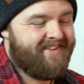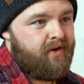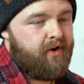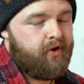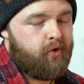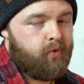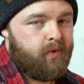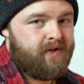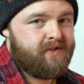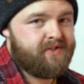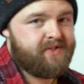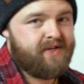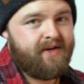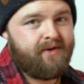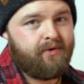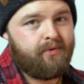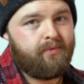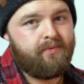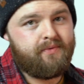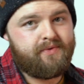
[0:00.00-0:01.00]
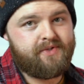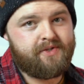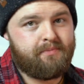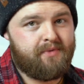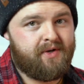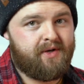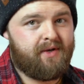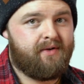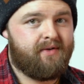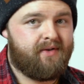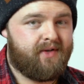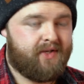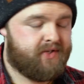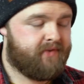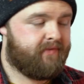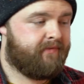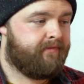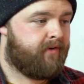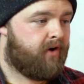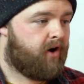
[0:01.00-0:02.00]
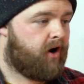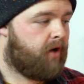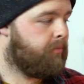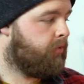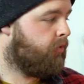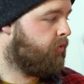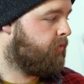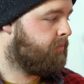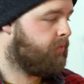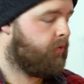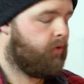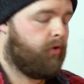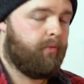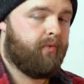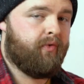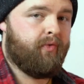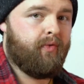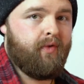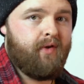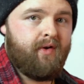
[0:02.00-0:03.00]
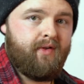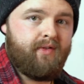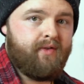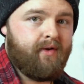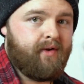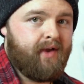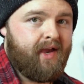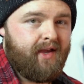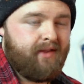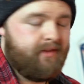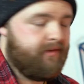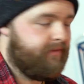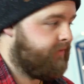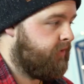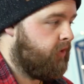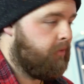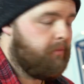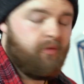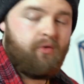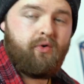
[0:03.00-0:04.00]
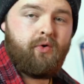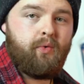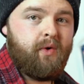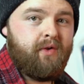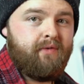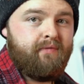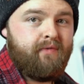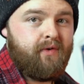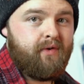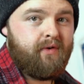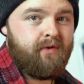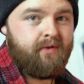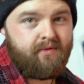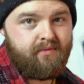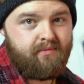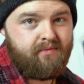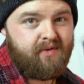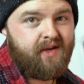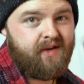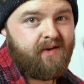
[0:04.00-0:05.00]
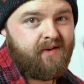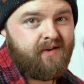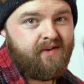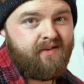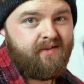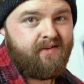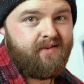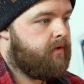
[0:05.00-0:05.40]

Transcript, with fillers: A quick sale to me is far more important than getting a few more quid for your gear.